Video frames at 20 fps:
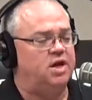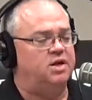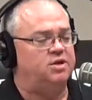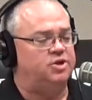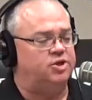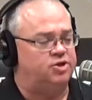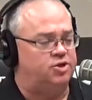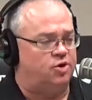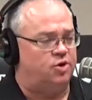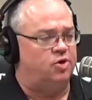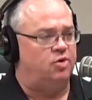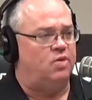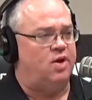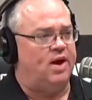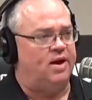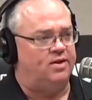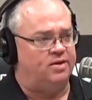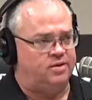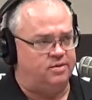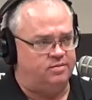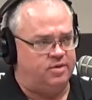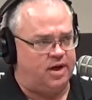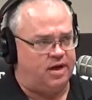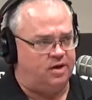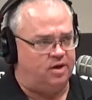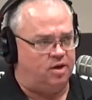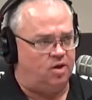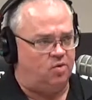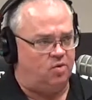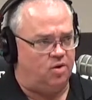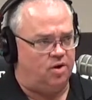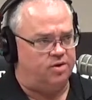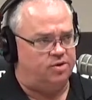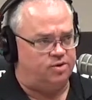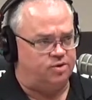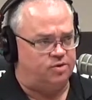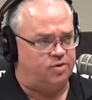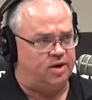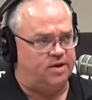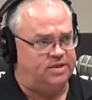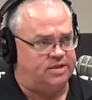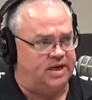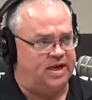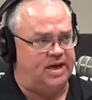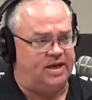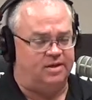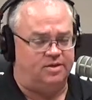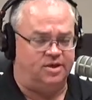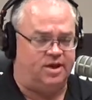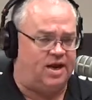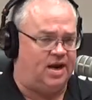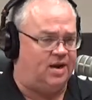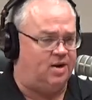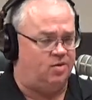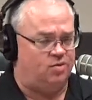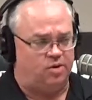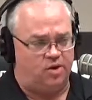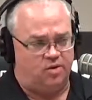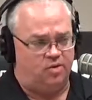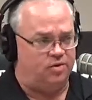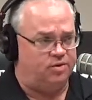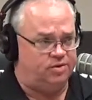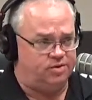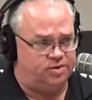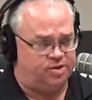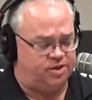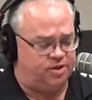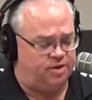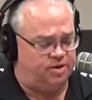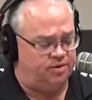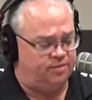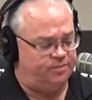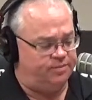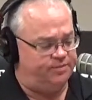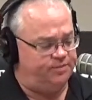to turn around and lower interest rates again. You can't go lower than zero.